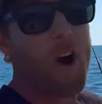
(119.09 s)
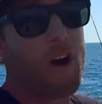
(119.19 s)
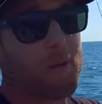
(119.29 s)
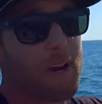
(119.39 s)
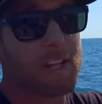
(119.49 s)

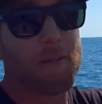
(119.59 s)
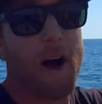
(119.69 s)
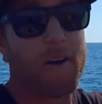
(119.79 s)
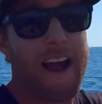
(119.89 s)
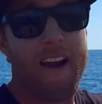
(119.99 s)
Oh, we got the
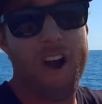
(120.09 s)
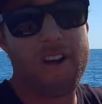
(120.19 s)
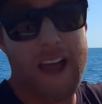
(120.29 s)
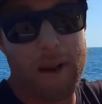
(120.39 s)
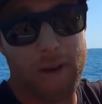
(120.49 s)
bow and
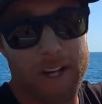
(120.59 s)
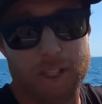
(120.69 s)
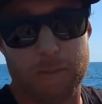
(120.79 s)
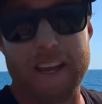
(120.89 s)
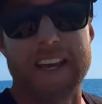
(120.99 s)
arrow, and we got a
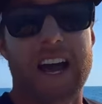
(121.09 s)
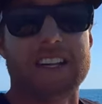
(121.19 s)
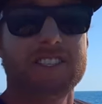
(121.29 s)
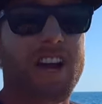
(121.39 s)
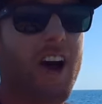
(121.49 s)
spear
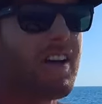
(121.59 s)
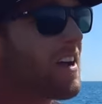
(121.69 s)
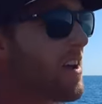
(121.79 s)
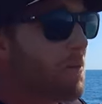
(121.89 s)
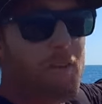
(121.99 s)
gun. So
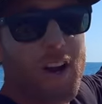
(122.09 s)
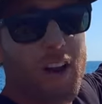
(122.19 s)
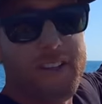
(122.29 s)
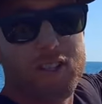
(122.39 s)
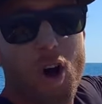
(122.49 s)
we've got
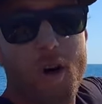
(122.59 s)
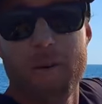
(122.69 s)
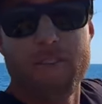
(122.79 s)
all the talk,